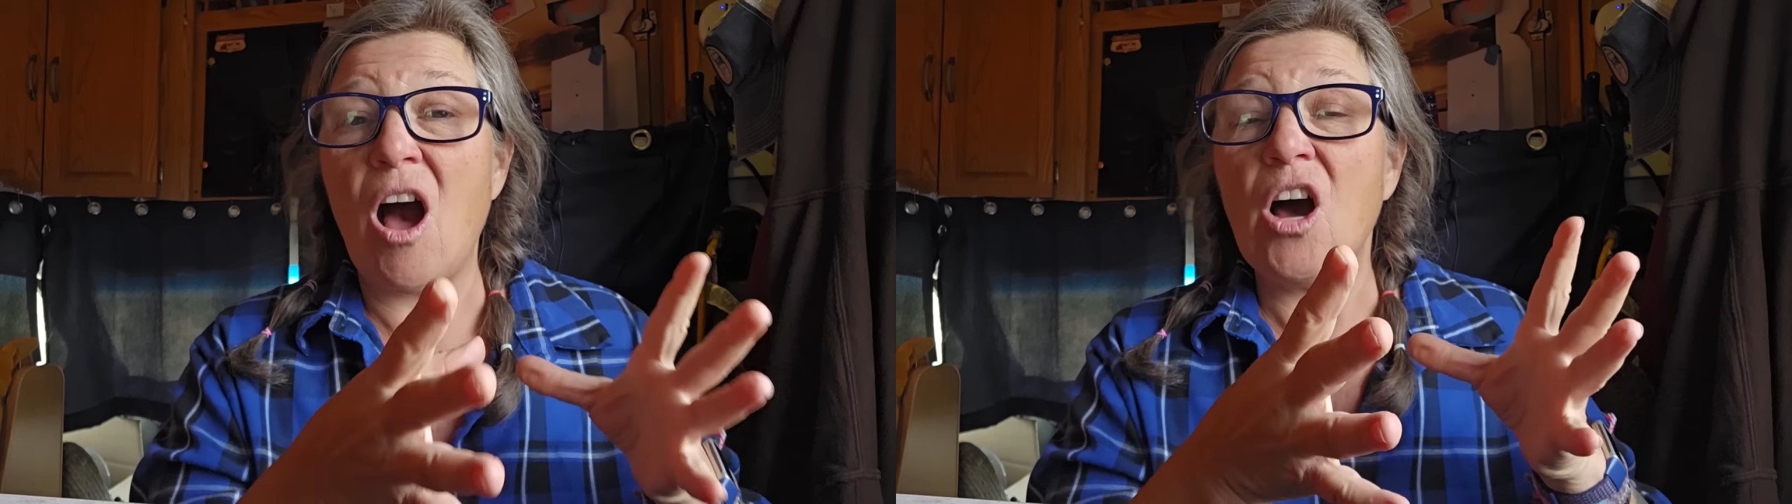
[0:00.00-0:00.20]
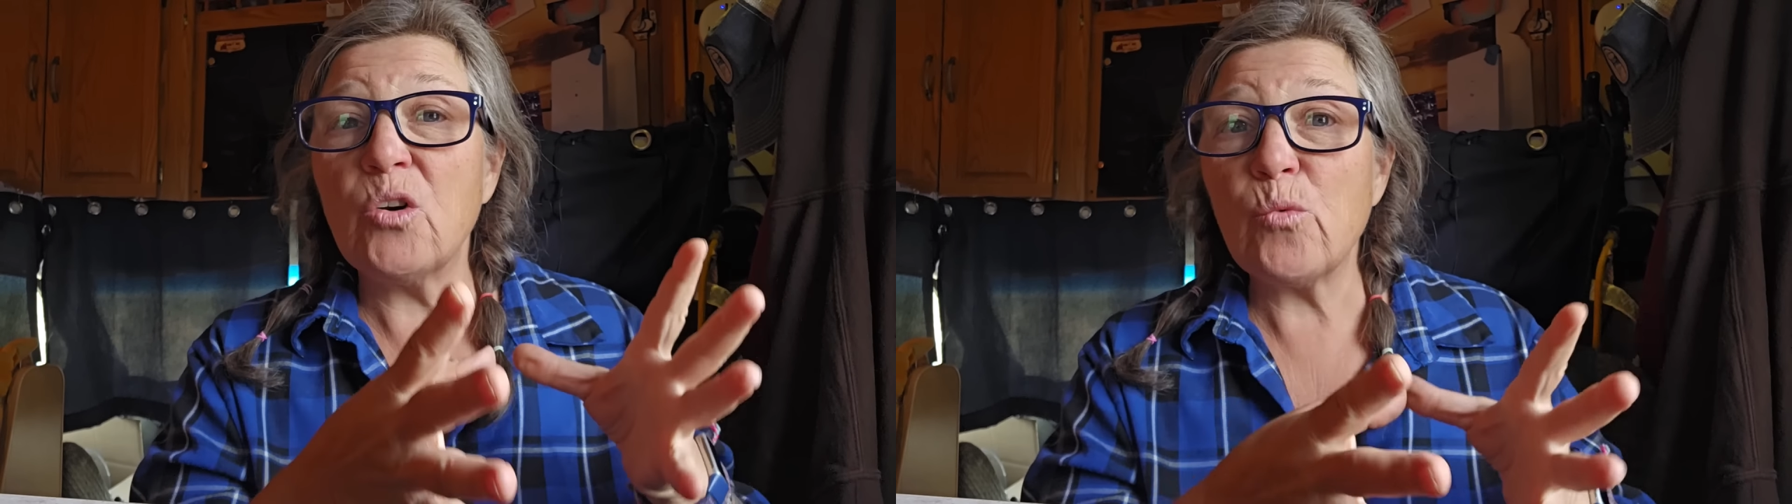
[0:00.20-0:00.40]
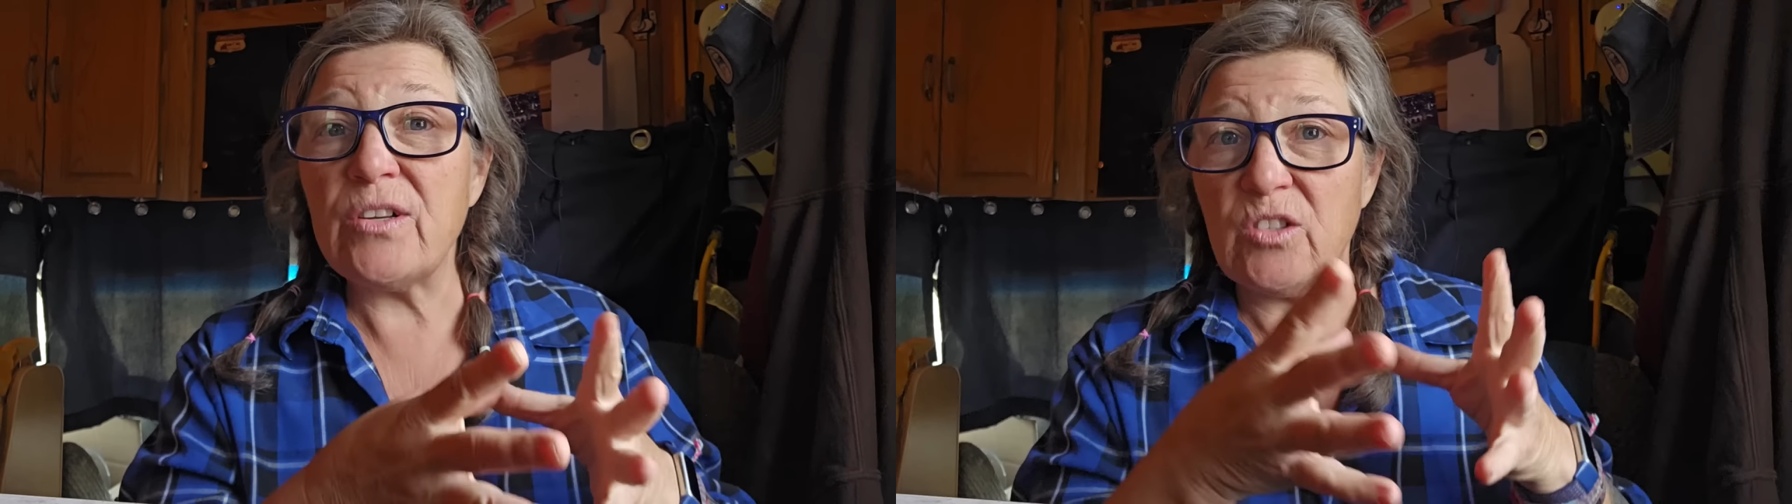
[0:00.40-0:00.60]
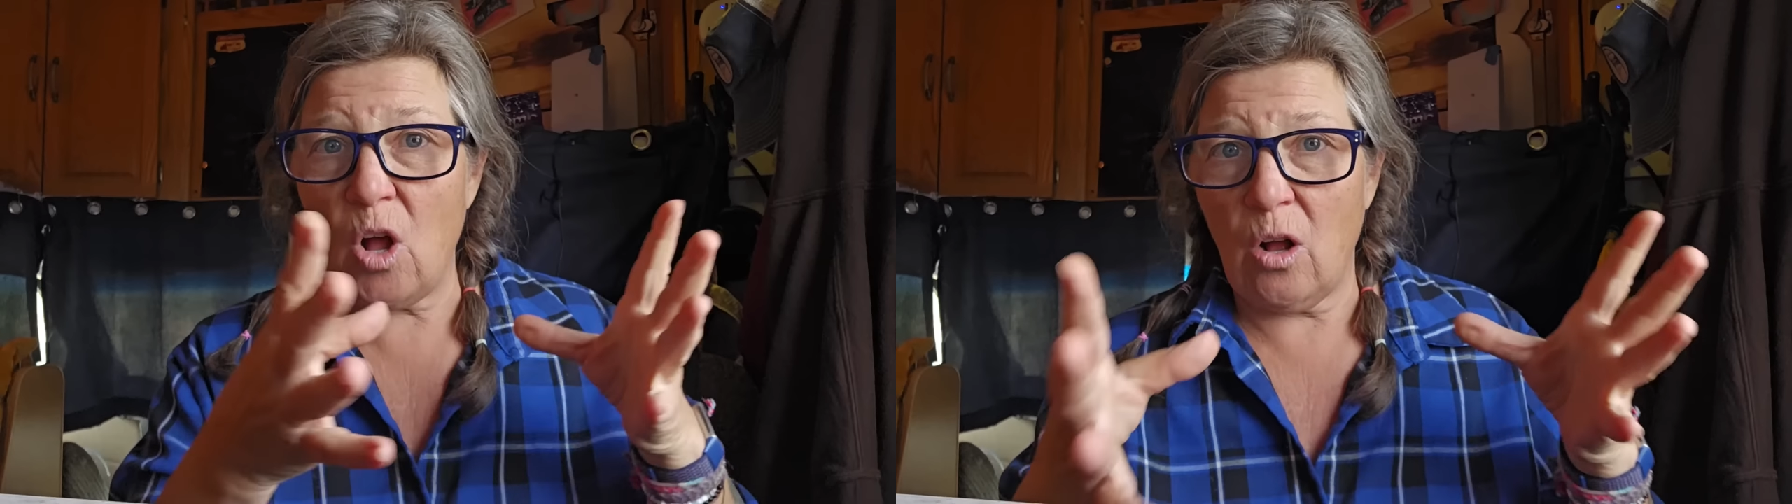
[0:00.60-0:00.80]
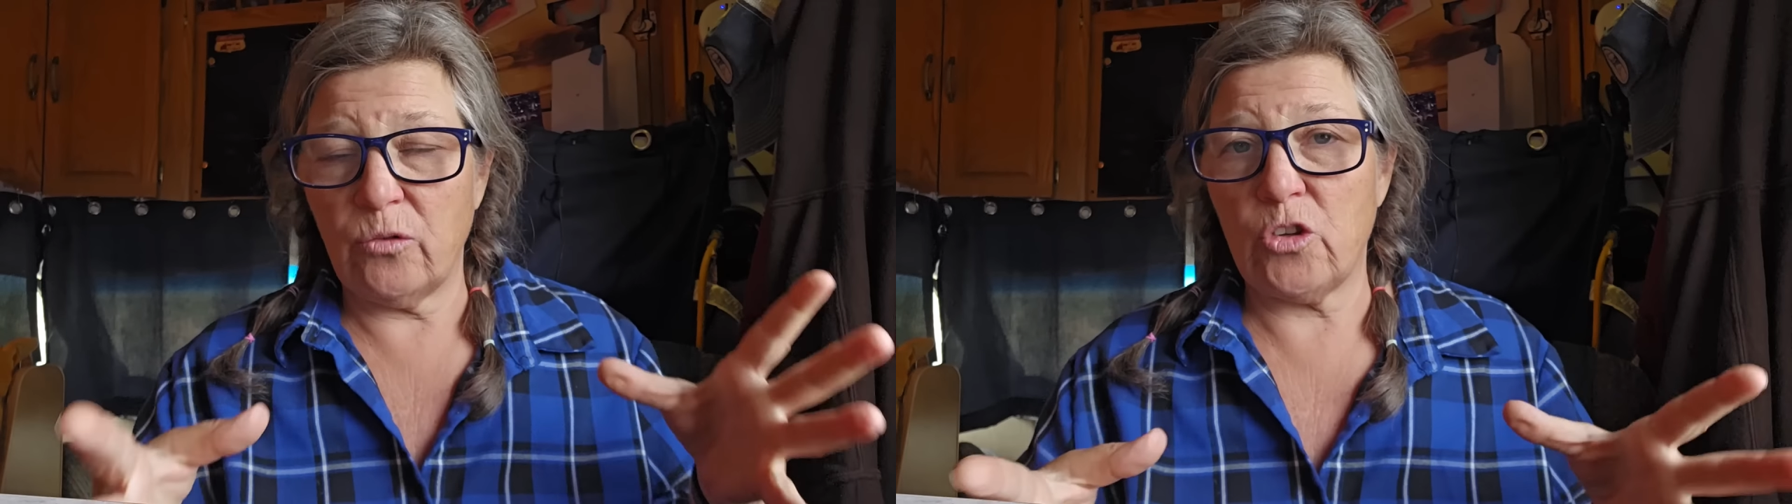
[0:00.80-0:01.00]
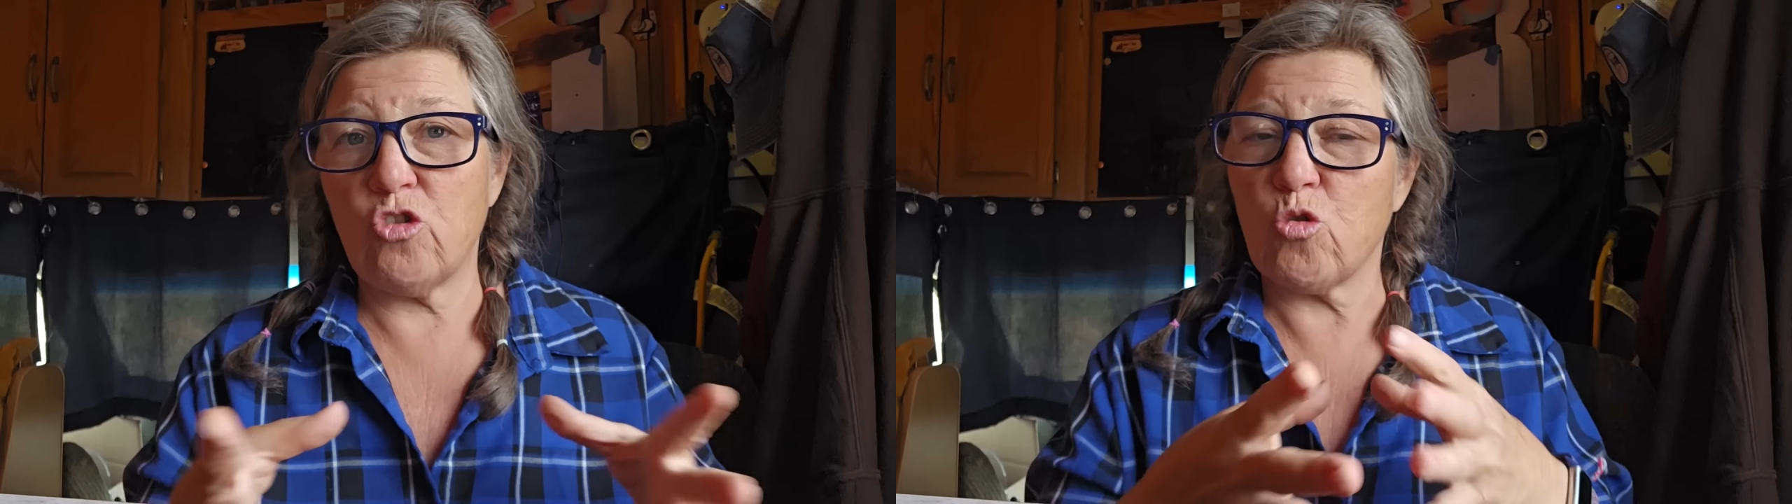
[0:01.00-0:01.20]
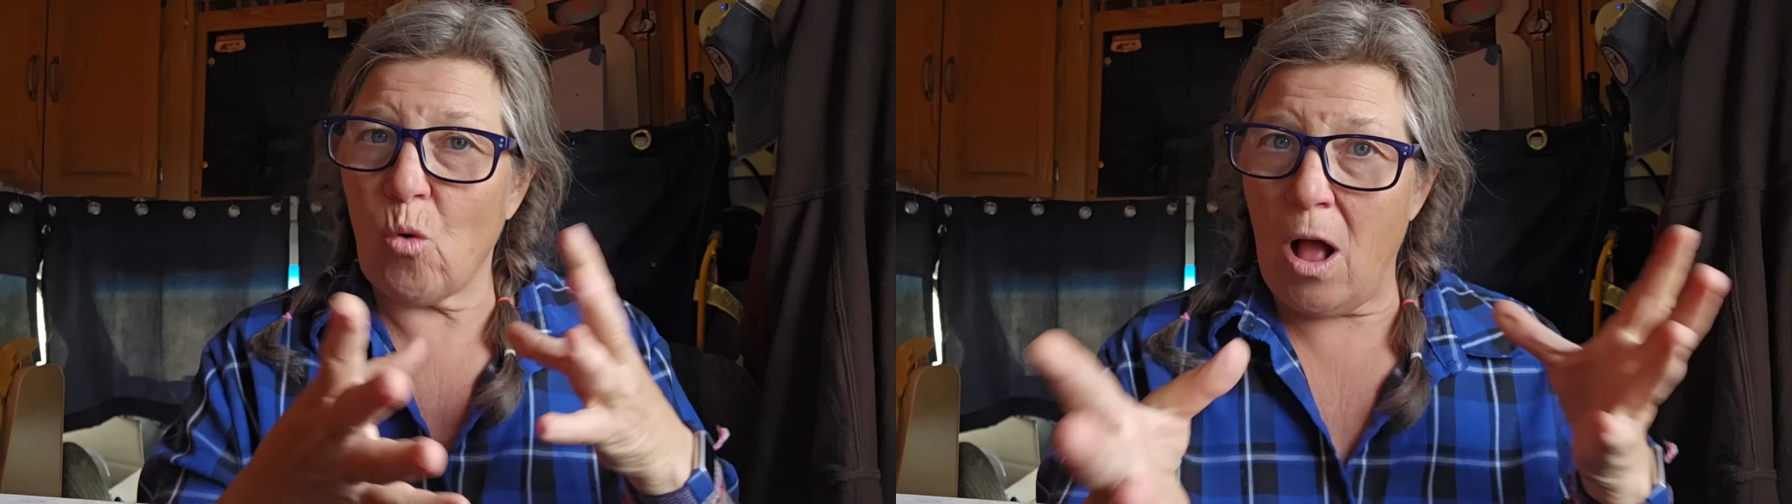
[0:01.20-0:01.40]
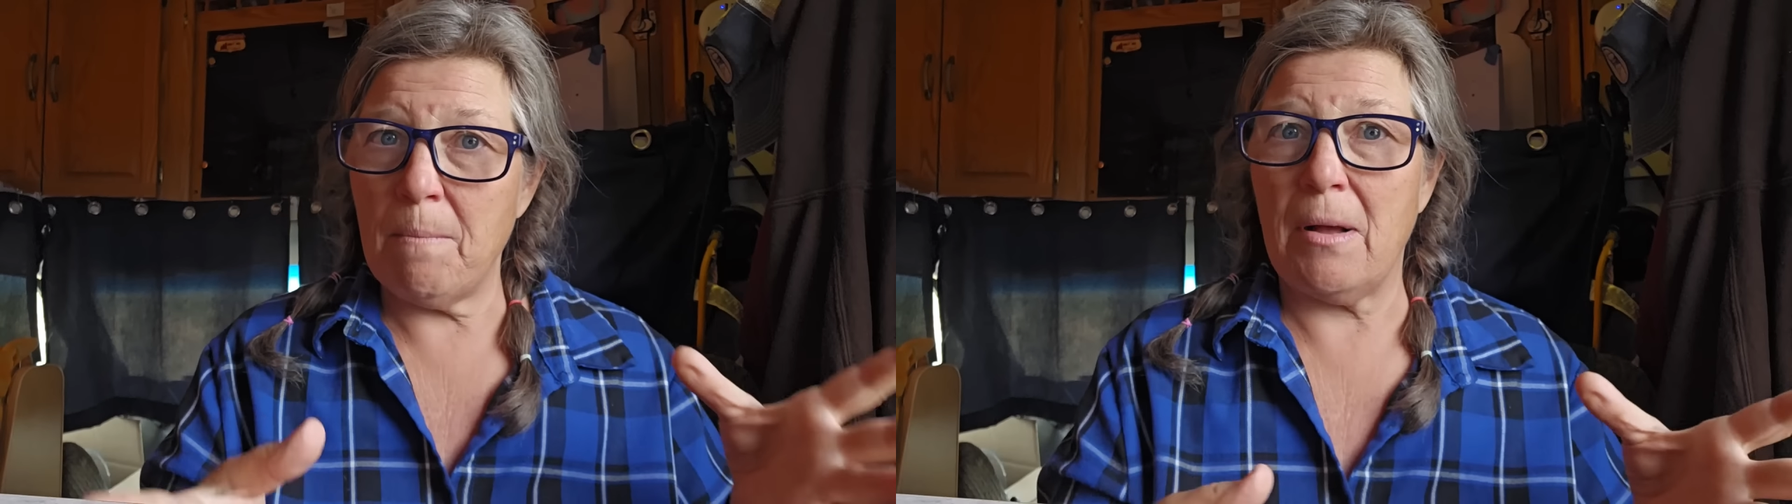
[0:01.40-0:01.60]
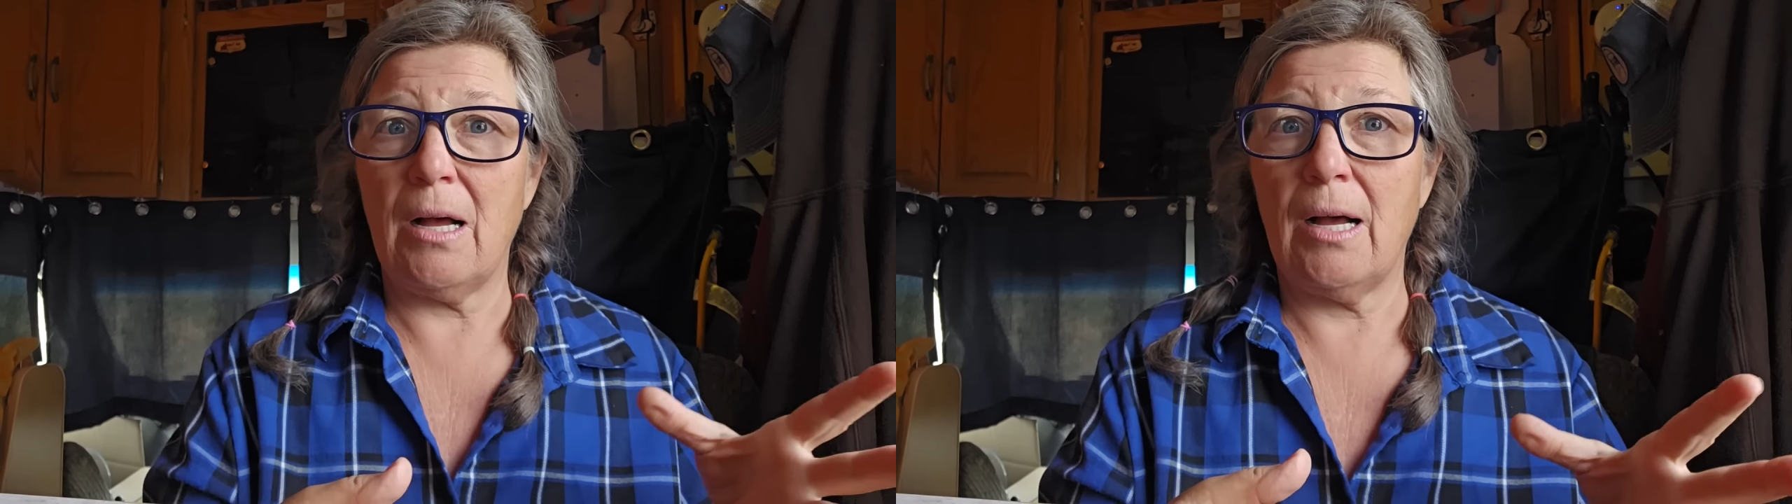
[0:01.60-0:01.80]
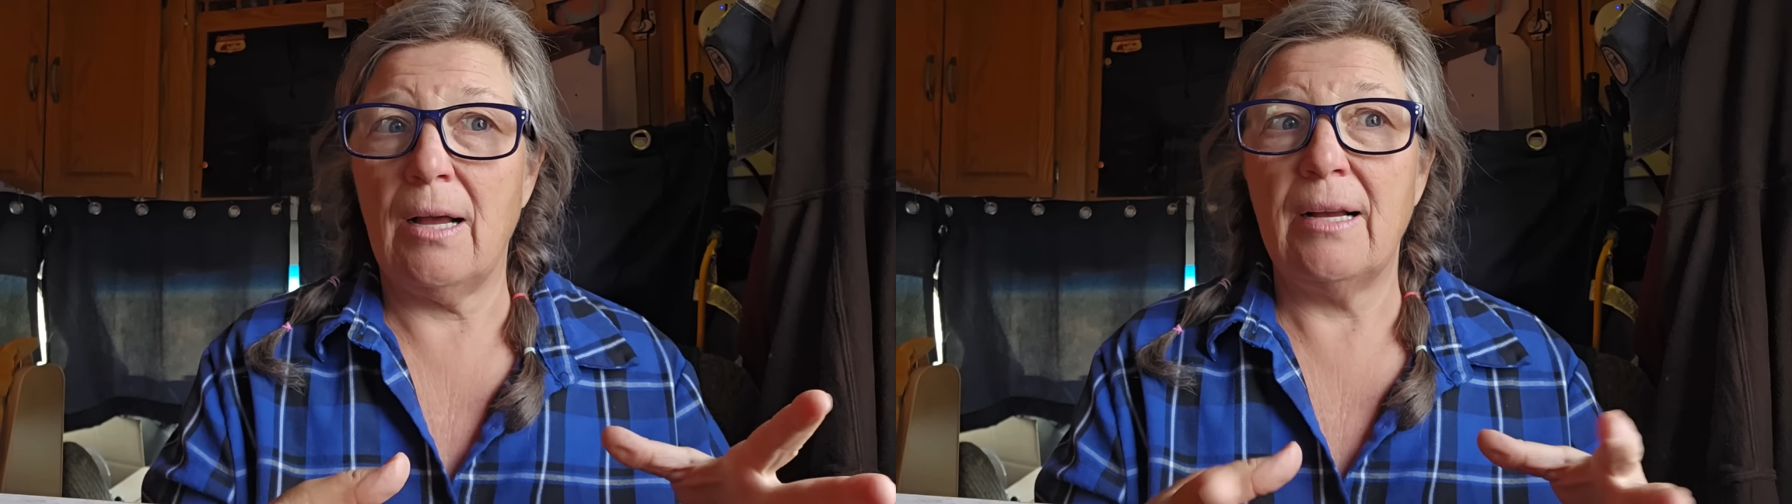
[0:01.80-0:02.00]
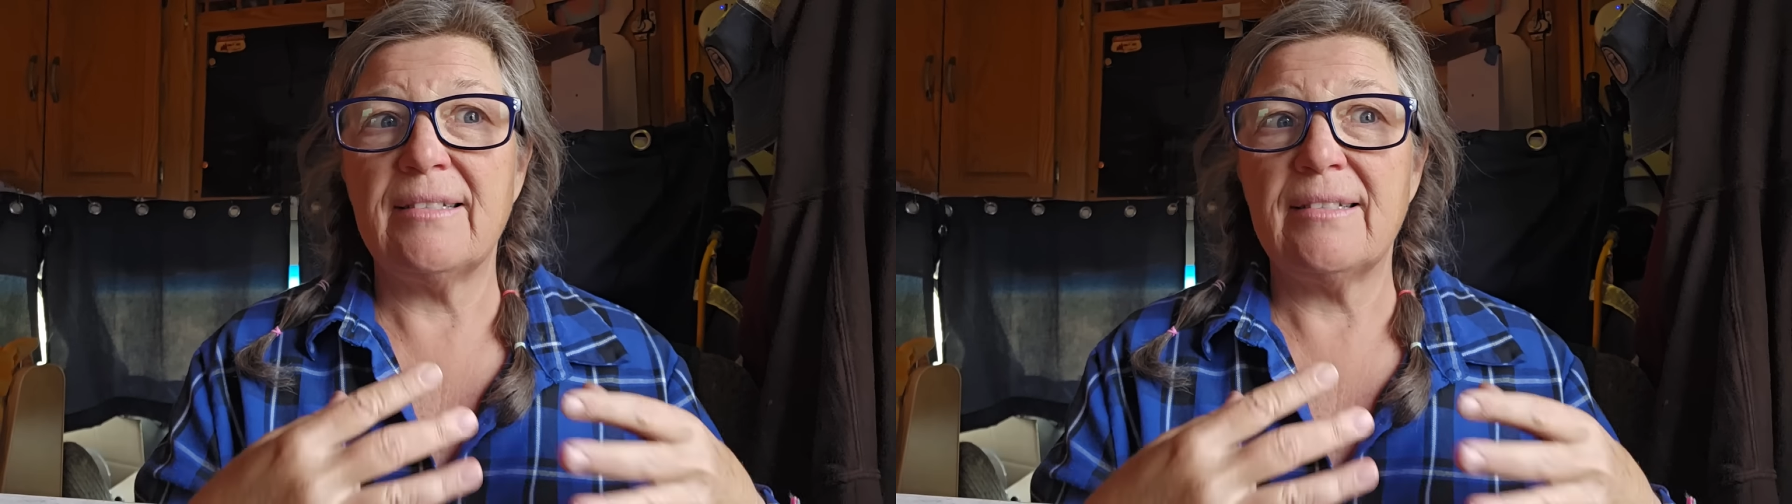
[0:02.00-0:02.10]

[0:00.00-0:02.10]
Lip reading: unresolved trauma